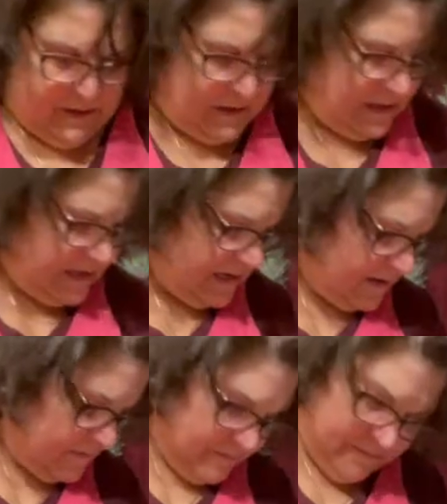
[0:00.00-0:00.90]

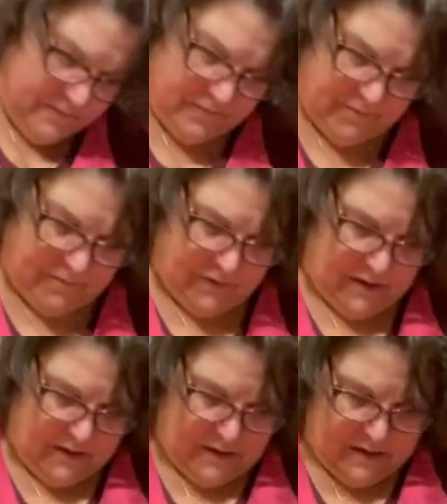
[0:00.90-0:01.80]
Now,
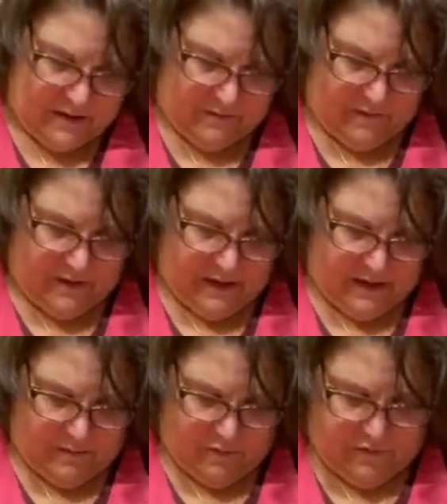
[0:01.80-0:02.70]
if you get
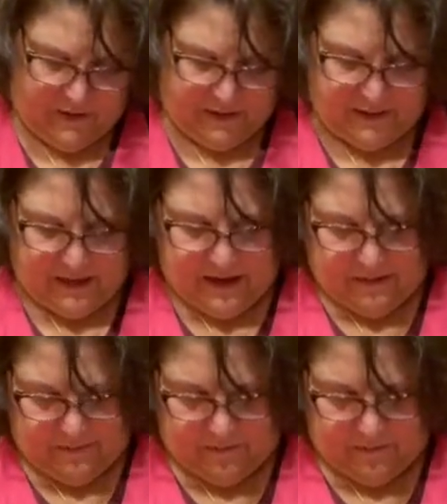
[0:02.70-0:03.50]
them off the stem,